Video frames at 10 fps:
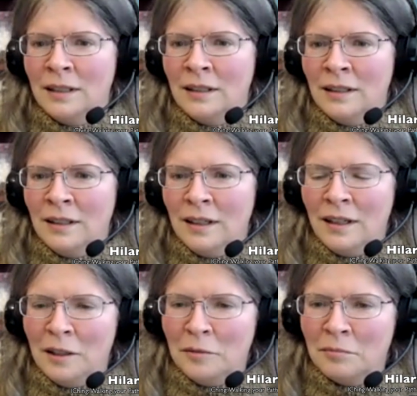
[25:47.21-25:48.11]
Right.
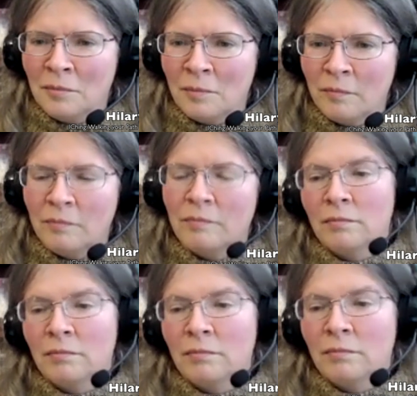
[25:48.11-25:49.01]
Um,
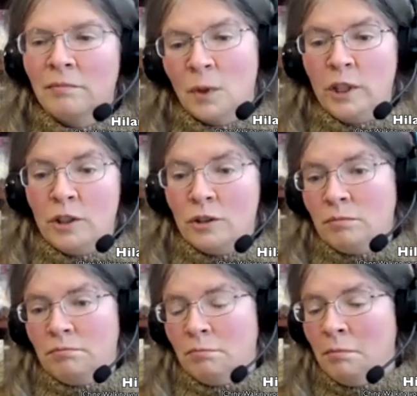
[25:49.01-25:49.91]

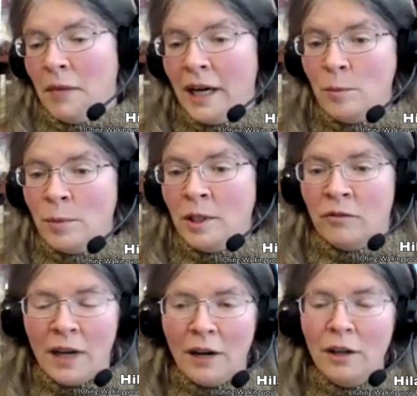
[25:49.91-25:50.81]
which might be
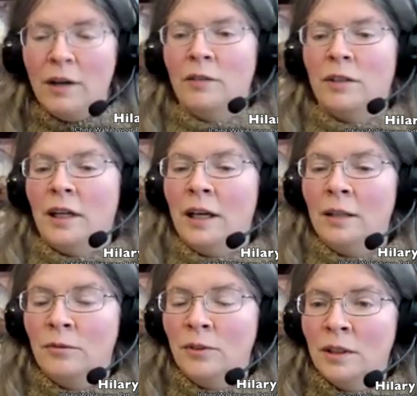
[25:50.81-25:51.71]
very relevant and
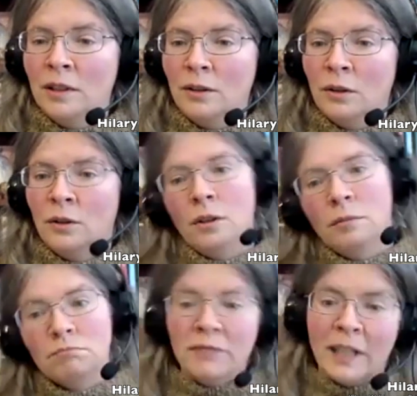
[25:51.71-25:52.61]
helpful, or
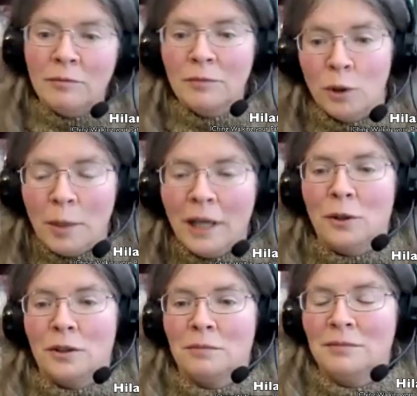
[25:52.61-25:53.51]
you know, or it might not.